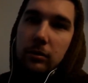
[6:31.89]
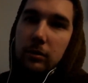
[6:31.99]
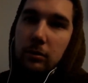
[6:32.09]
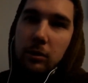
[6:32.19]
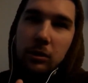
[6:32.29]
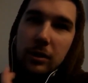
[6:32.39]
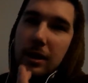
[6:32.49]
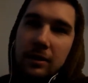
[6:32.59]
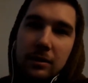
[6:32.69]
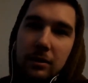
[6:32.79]

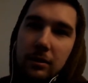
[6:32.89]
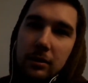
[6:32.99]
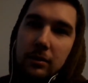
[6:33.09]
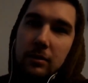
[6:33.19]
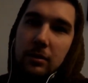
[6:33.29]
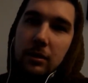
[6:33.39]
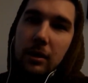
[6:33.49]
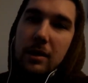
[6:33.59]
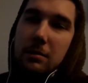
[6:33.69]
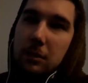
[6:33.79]
recognize the
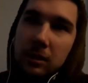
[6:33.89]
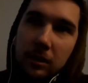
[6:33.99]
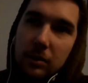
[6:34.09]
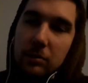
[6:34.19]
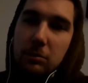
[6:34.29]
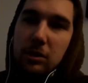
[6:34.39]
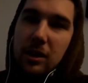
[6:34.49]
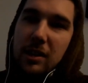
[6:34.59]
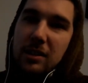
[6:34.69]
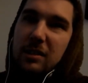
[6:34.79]
anime or the
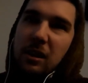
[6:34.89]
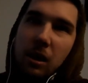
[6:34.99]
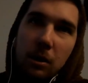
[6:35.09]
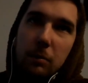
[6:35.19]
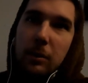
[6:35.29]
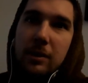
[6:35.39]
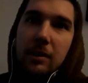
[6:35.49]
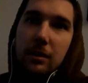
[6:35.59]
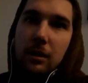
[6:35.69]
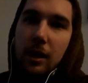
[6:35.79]
manga. They say, oh, what
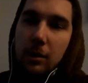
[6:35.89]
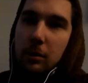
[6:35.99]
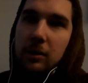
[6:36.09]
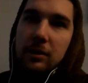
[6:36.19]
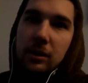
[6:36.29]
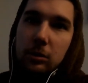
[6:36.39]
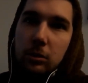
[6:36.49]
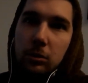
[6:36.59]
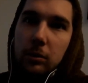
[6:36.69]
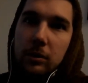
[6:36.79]
did they
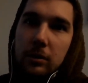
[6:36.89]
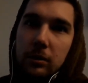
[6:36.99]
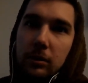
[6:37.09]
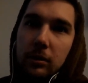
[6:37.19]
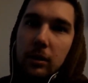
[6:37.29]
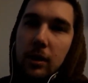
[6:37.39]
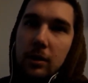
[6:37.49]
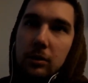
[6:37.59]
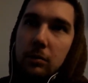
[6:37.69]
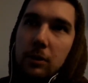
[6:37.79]
do with
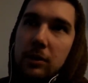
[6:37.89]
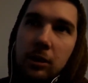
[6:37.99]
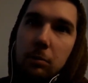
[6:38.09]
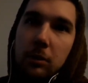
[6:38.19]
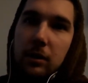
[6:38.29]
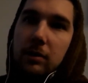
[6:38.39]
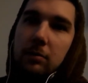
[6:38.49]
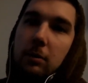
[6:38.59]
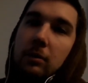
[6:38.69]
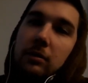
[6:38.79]
the masterpiece? But